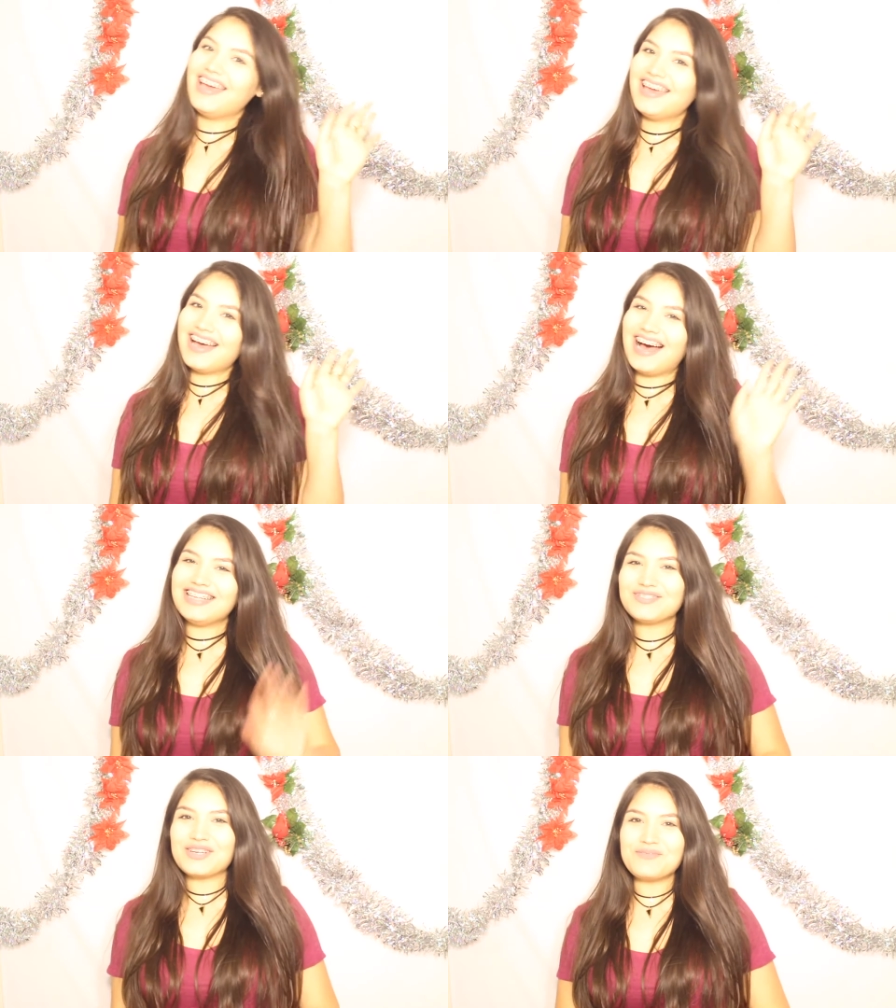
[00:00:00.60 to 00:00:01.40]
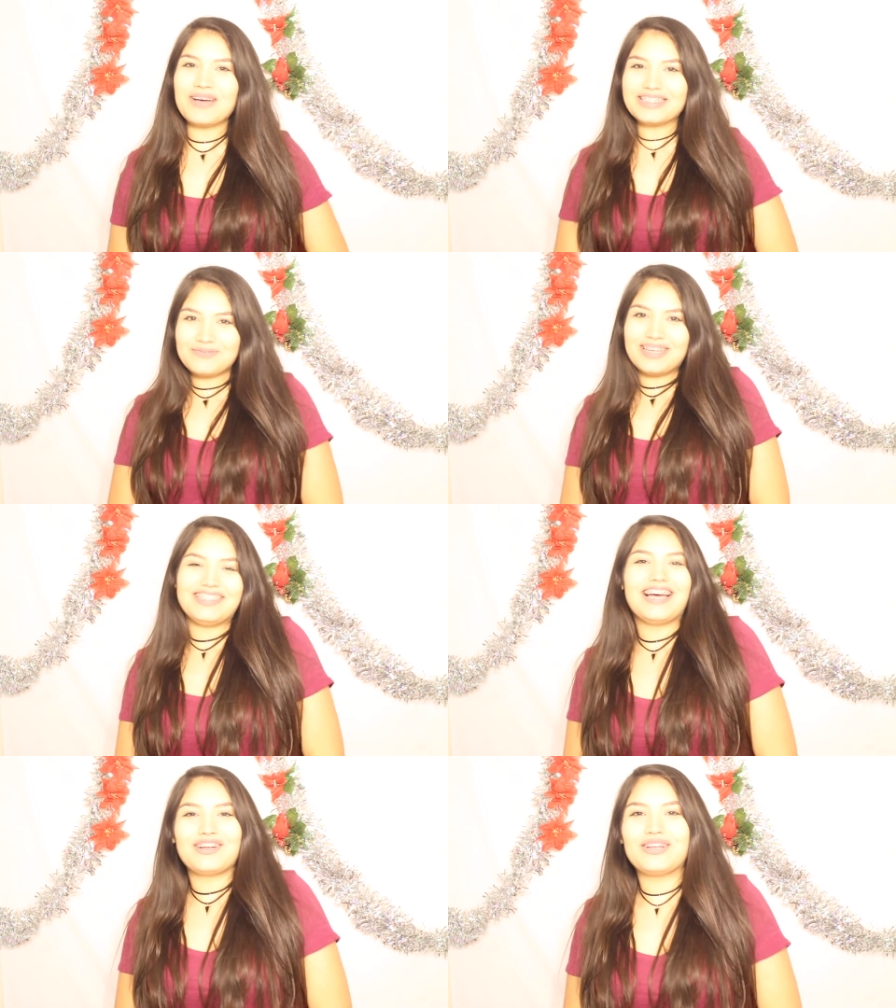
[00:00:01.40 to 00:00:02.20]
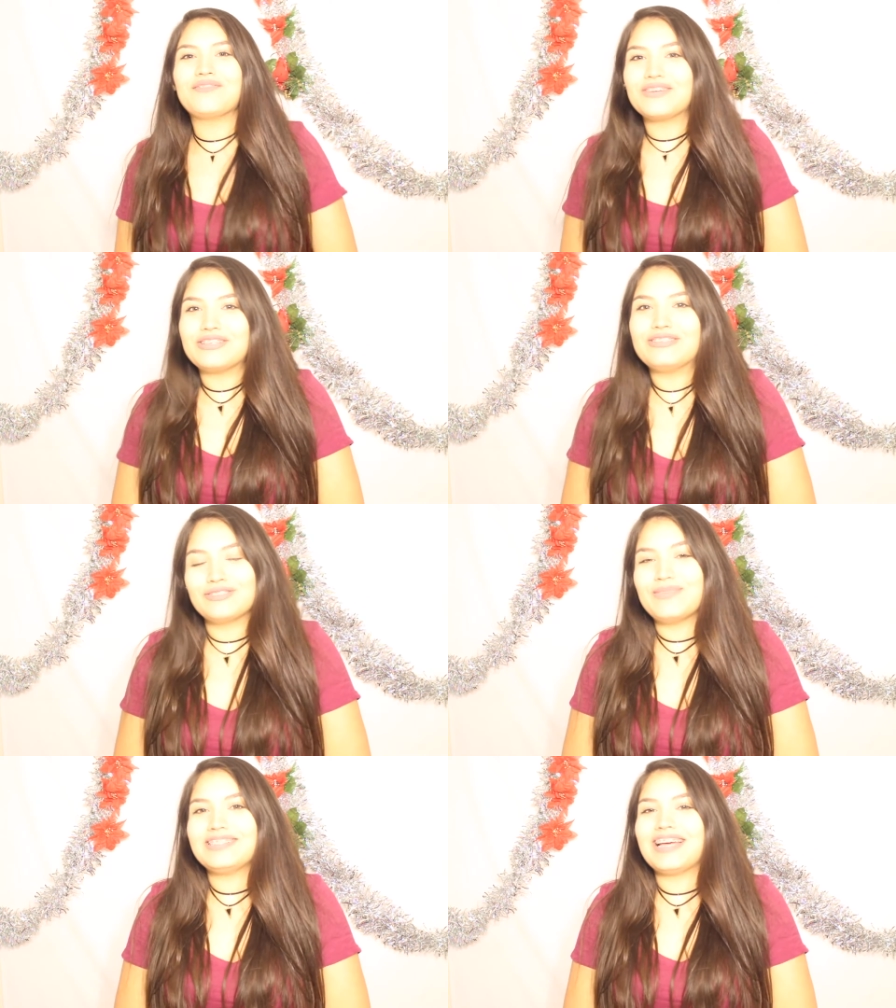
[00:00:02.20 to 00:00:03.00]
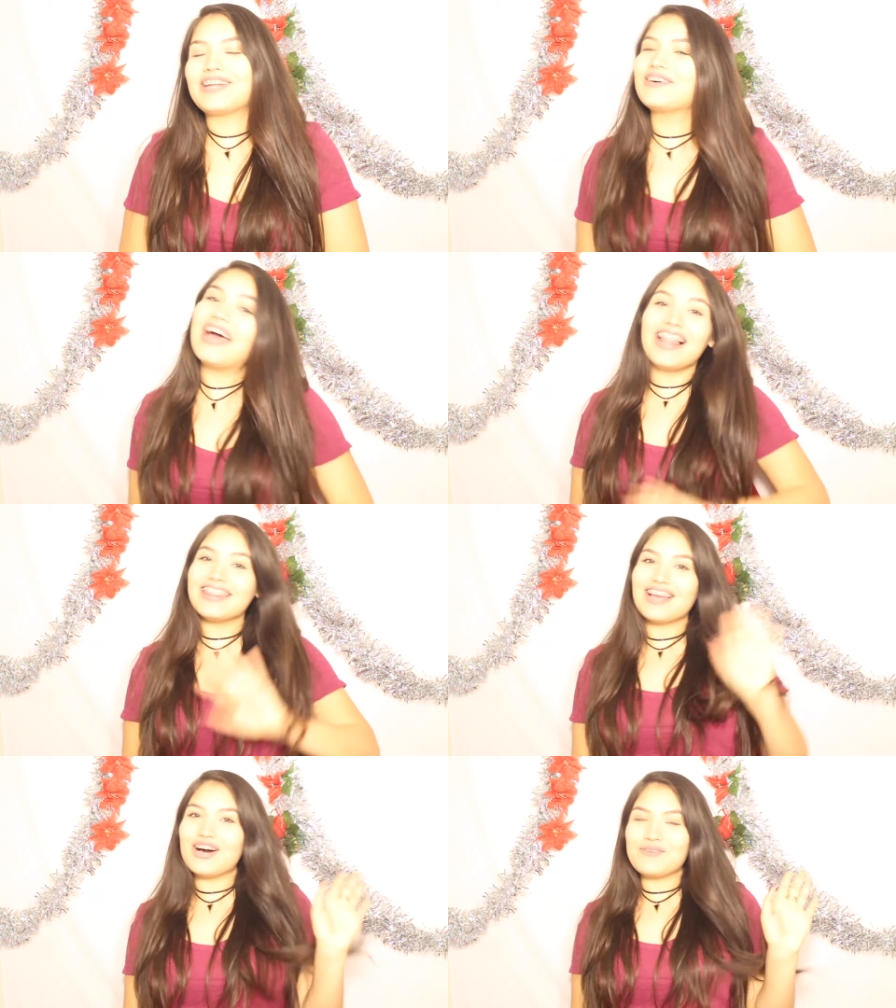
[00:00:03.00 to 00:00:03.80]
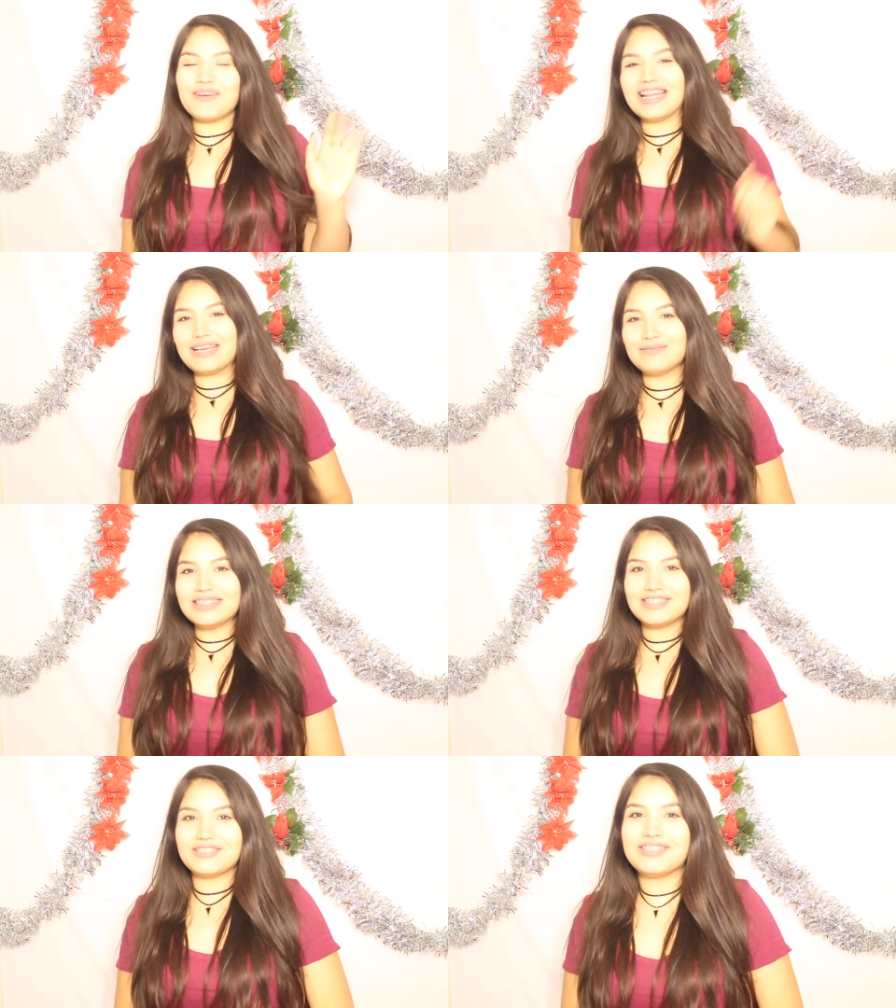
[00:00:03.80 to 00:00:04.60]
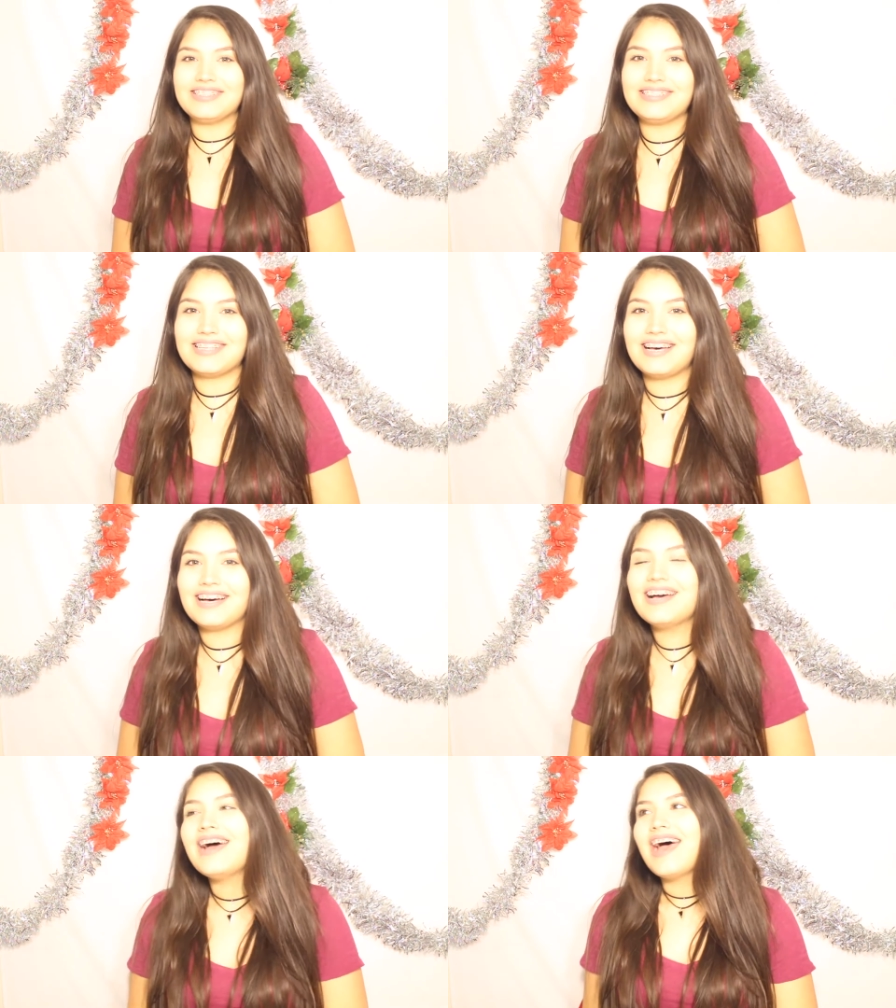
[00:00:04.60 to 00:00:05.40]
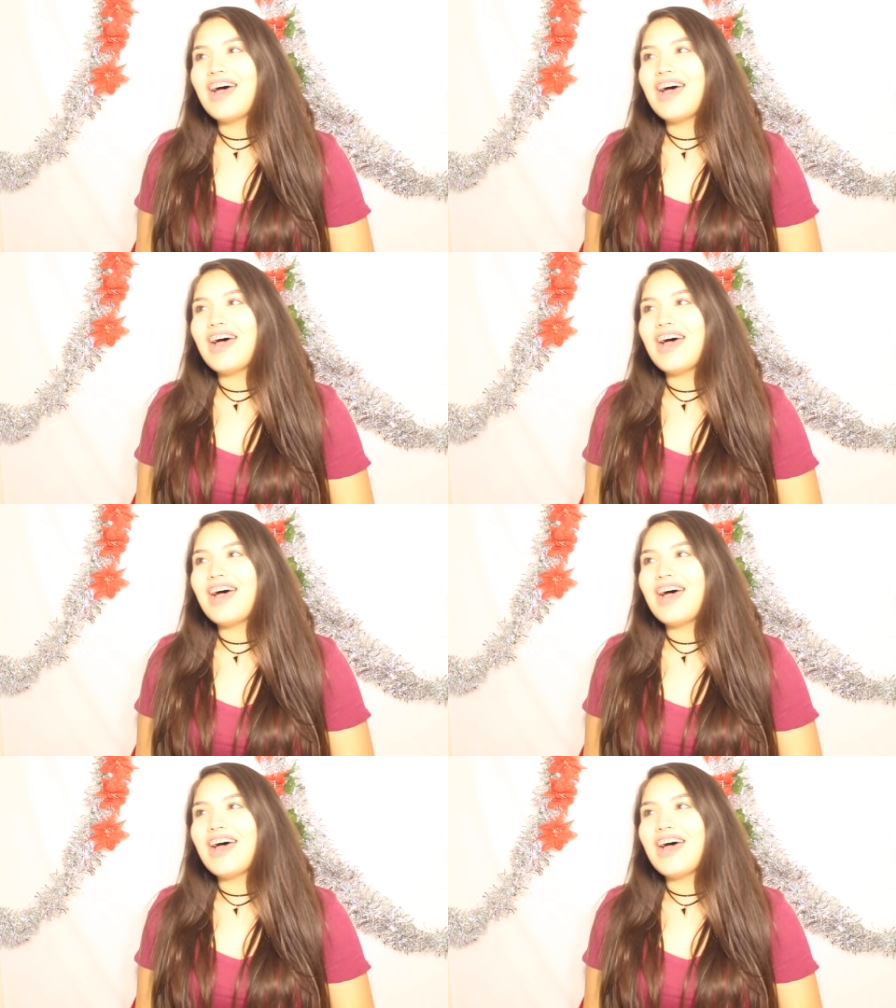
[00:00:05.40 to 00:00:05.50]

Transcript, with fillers: Hey guys, welcome back to my channel and if you're new to my channel, hello, my name is Julissa.